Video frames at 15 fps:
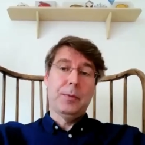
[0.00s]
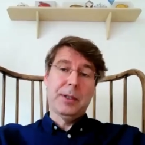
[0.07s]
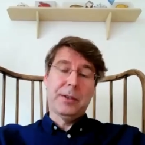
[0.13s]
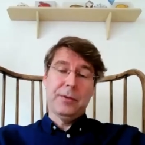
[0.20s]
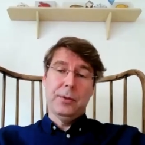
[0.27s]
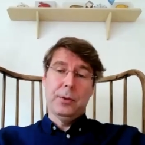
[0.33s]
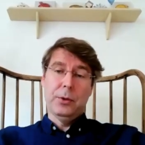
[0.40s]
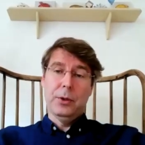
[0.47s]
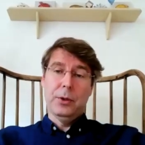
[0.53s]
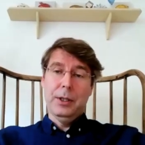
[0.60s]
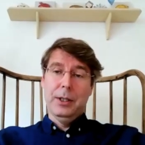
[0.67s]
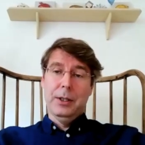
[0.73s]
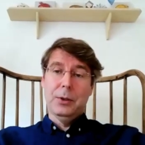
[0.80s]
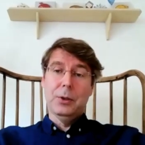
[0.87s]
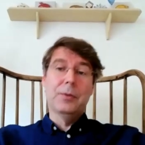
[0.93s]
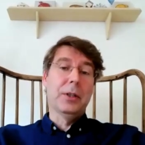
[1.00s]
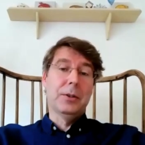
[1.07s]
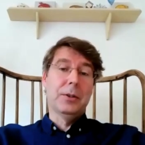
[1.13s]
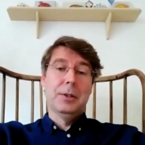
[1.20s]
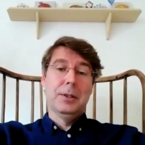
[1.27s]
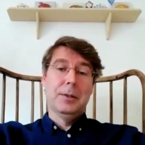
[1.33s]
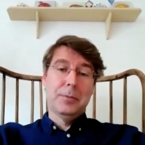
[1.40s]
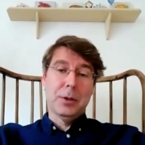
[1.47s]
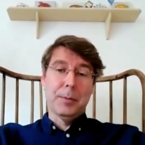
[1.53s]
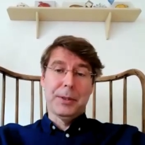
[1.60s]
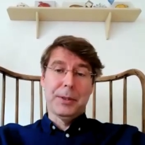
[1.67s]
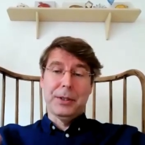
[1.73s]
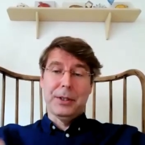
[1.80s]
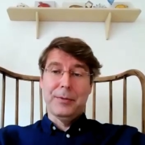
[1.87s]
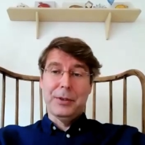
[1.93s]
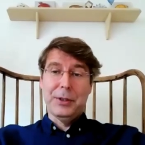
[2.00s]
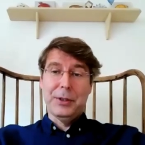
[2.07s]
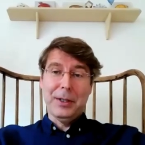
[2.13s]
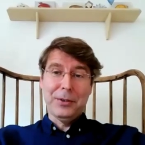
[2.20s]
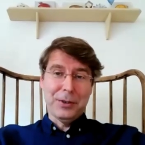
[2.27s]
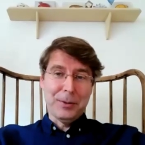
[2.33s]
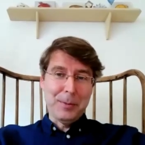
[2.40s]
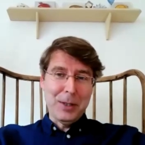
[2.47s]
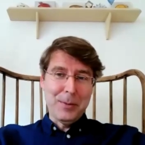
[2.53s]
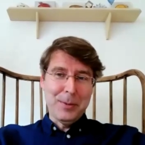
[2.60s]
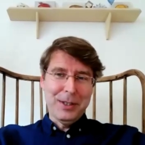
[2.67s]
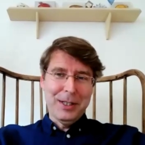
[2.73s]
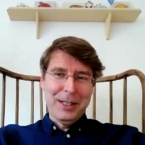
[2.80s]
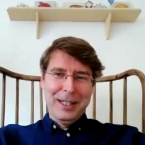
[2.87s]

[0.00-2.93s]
big four, although probably not in the US at the moment.